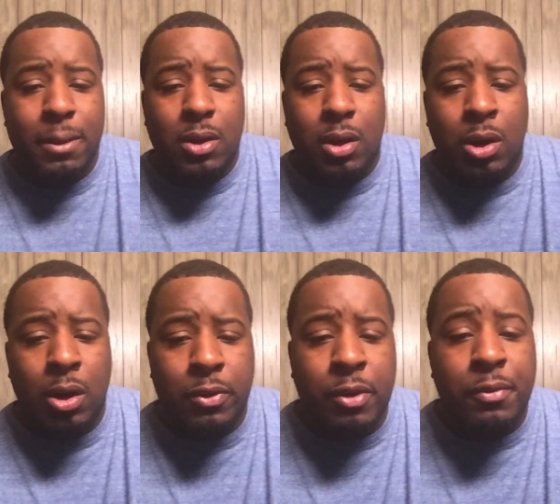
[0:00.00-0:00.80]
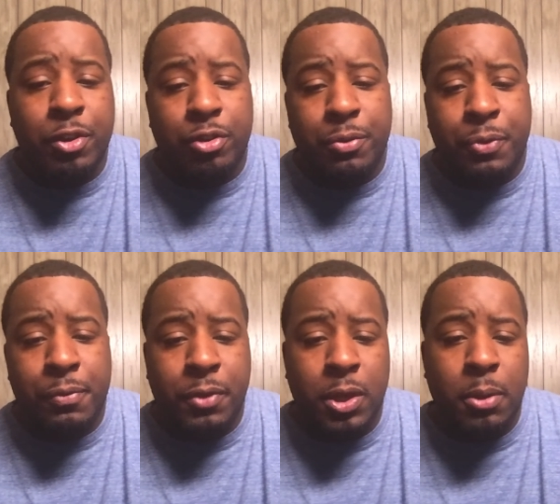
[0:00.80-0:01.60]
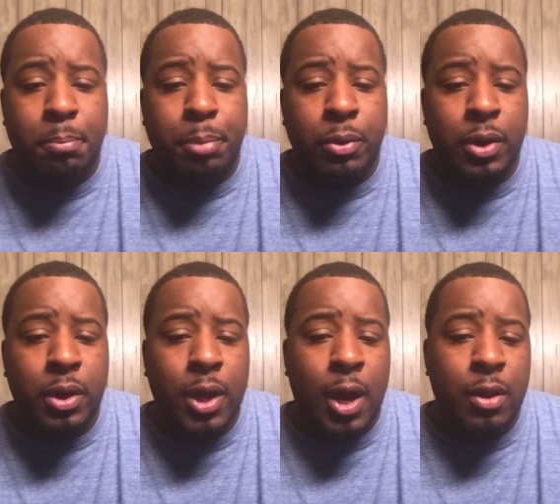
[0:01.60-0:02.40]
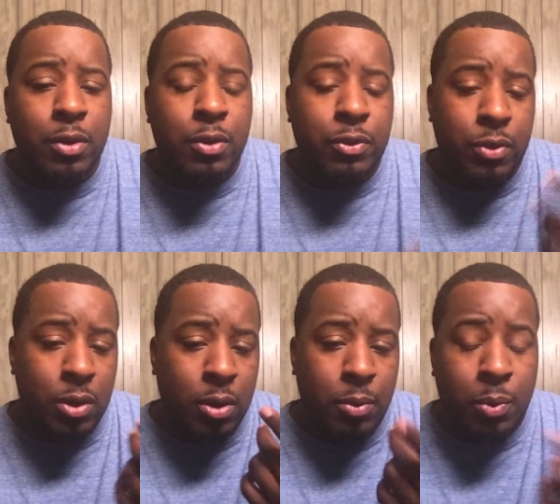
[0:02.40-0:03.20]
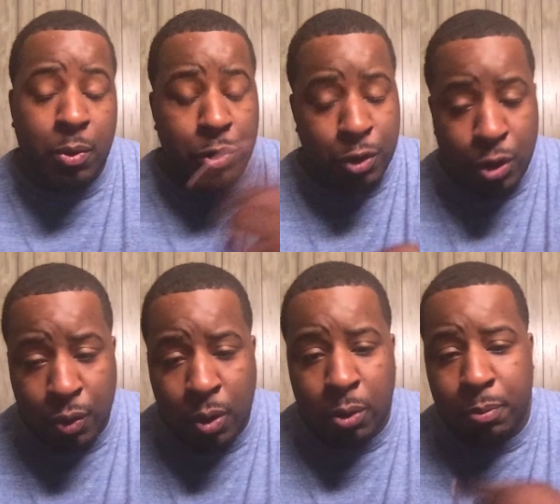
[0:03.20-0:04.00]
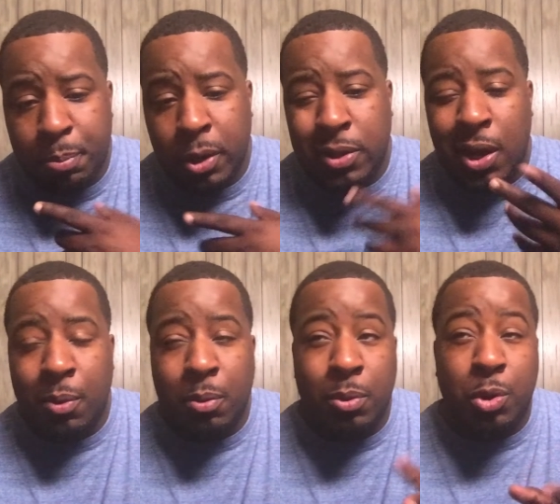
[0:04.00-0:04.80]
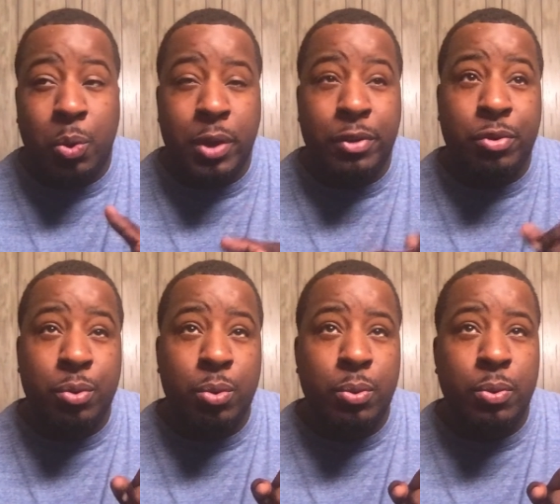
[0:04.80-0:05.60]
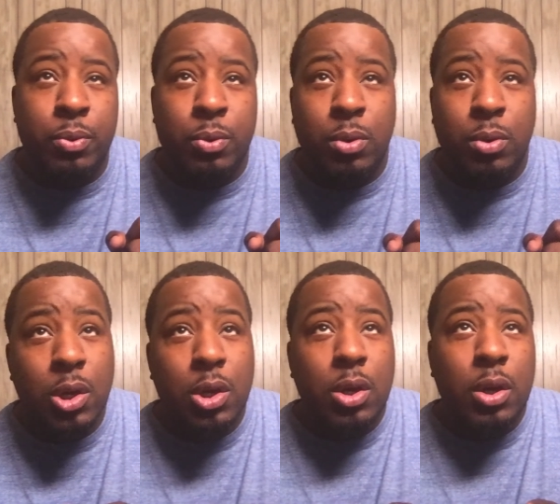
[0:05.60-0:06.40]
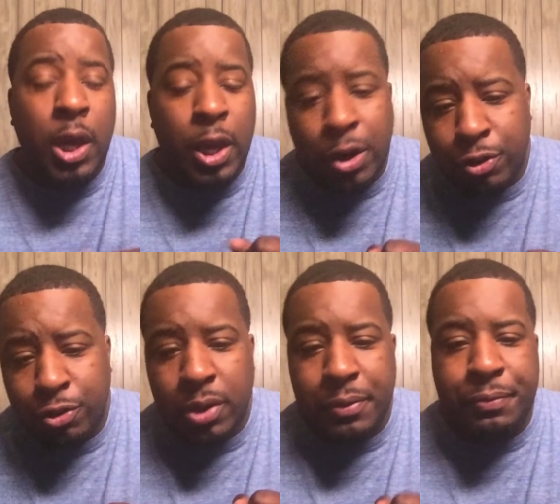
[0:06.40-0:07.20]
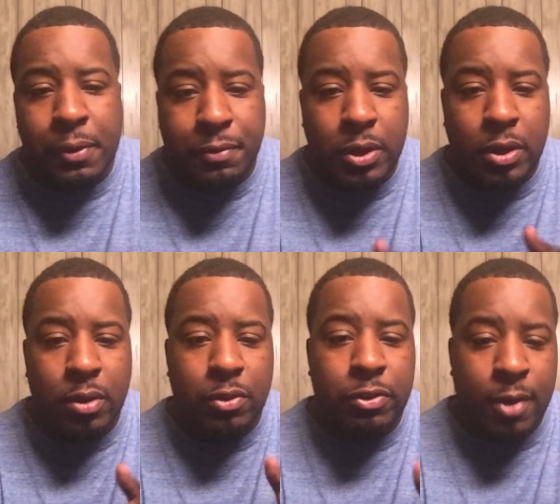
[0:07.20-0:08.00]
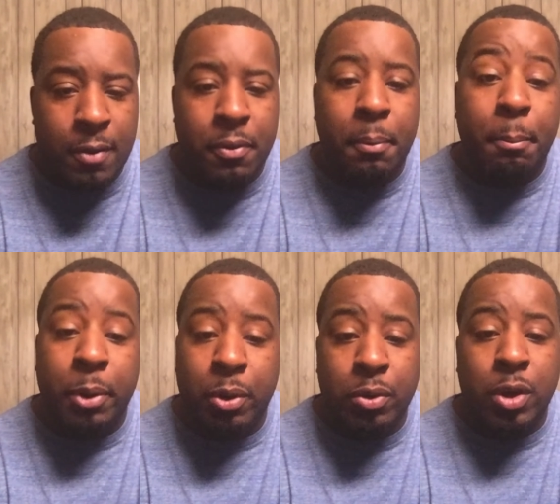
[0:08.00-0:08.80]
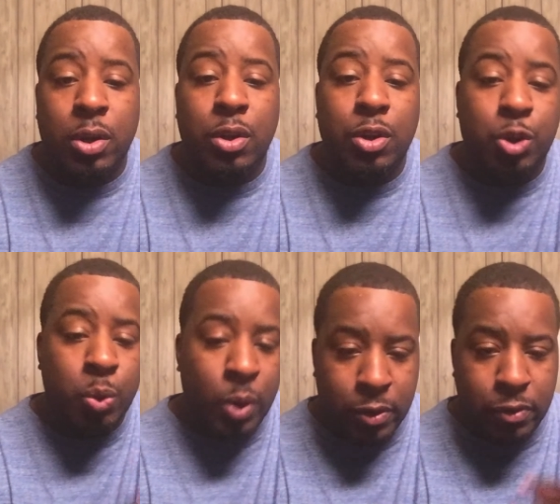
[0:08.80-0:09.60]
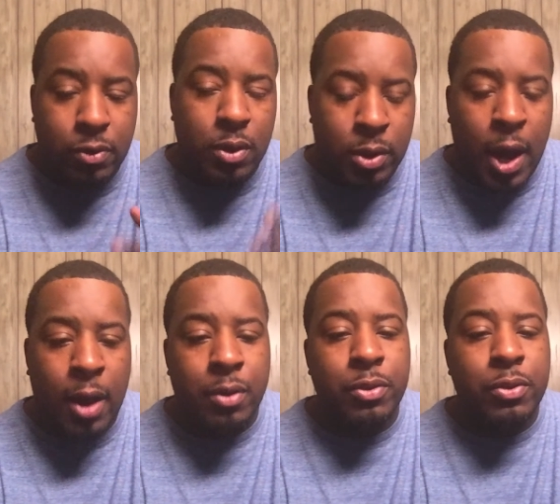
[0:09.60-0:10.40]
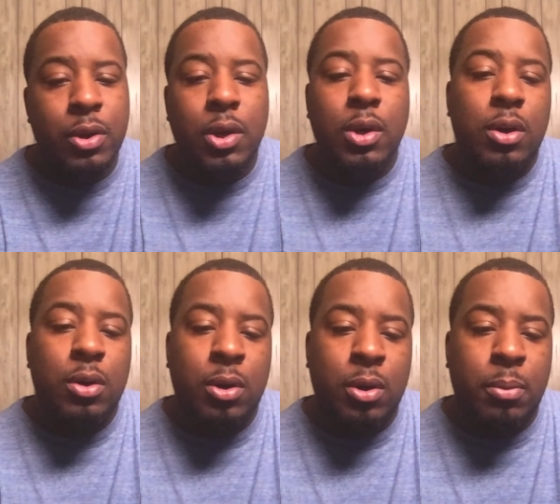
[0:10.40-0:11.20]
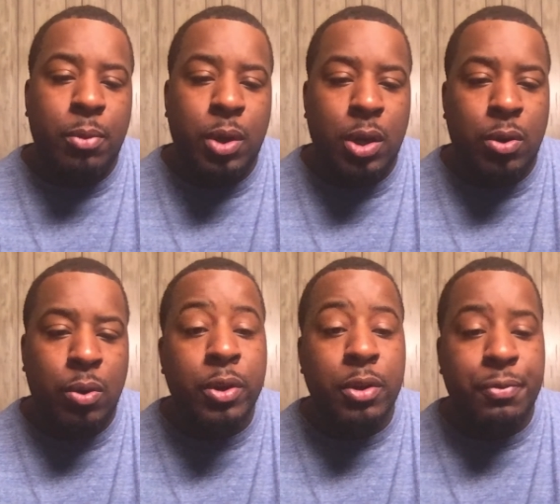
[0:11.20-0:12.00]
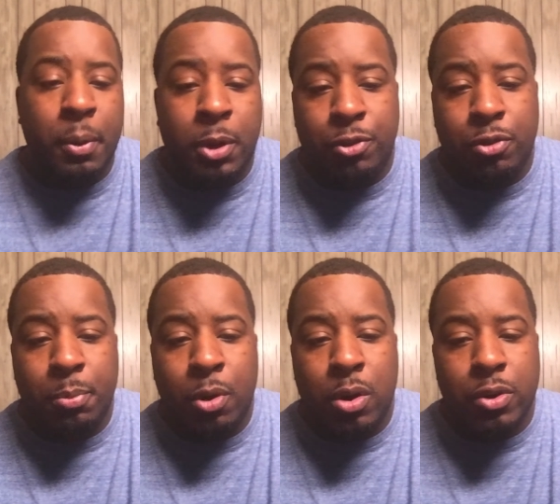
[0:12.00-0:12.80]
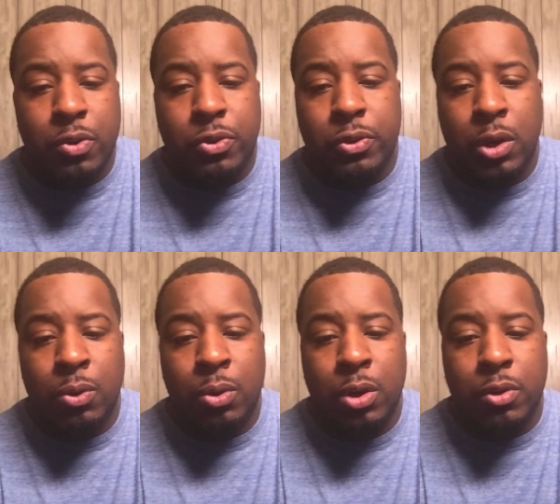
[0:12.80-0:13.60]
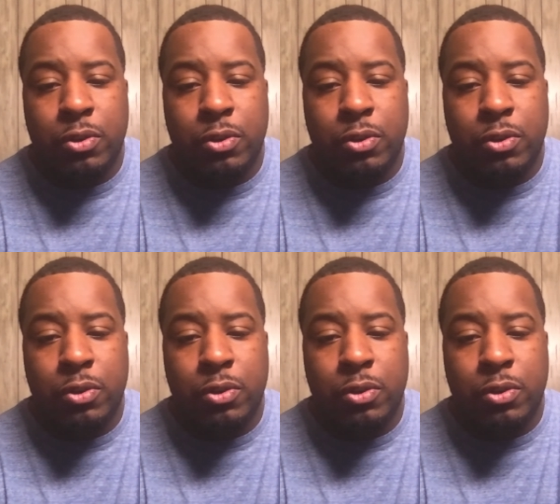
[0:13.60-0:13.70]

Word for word: uh, 750 billion dollars, uh, well in euros, but that will equate to 857 billion U.S. dollars um, on the financial markets in order to